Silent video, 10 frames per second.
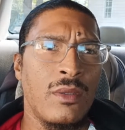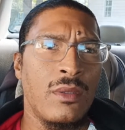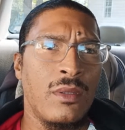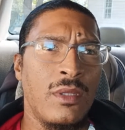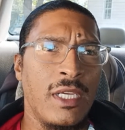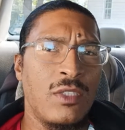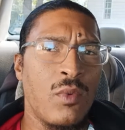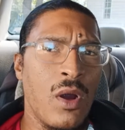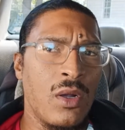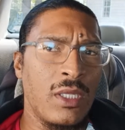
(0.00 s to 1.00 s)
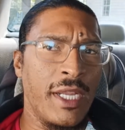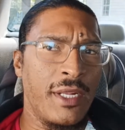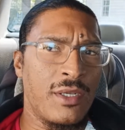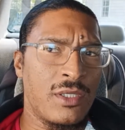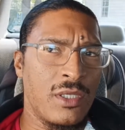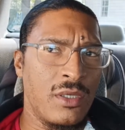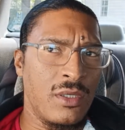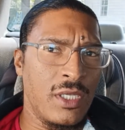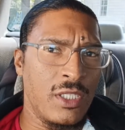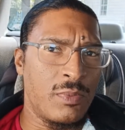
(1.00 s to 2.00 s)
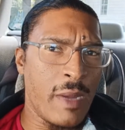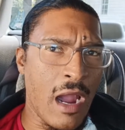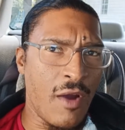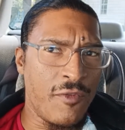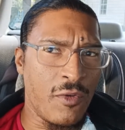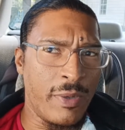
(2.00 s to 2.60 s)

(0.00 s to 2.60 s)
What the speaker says: These world leaders, these powerful